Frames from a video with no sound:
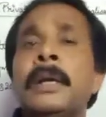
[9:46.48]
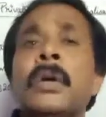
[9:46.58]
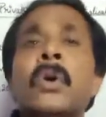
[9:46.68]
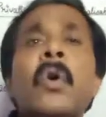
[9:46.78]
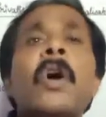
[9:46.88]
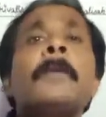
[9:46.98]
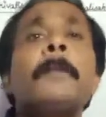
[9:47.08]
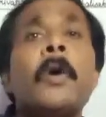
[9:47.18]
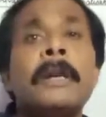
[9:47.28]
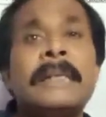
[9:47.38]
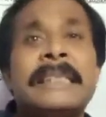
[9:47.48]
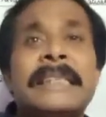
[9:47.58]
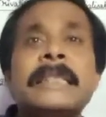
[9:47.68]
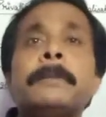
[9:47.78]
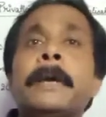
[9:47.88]
Wrong
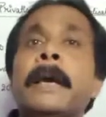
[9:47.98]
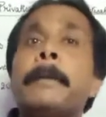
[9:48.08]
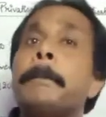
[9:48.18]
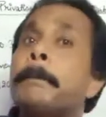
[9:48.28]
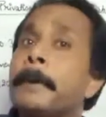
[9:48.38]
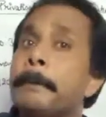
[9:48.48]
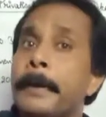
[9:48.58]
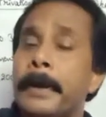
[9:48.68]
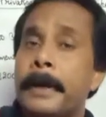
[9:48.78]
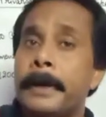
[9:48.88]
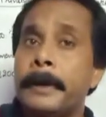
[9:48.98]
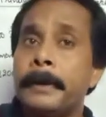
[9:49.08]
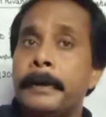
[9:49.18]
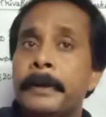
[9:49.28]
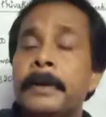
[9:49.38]
policies were prepared.
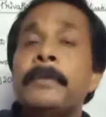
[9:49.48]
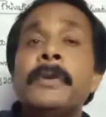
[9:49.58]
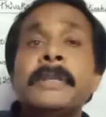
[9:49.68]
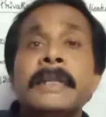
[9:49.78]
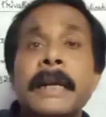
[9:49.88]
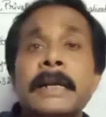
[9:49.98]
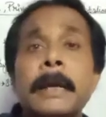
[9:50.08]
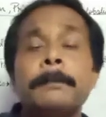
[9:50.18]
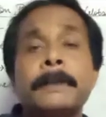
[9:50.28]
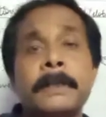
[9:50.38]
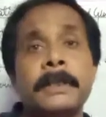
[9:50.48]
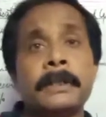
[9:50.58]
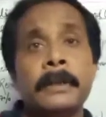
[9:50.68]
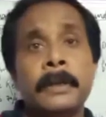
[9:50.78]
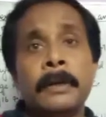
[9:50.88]
Fiscal deficit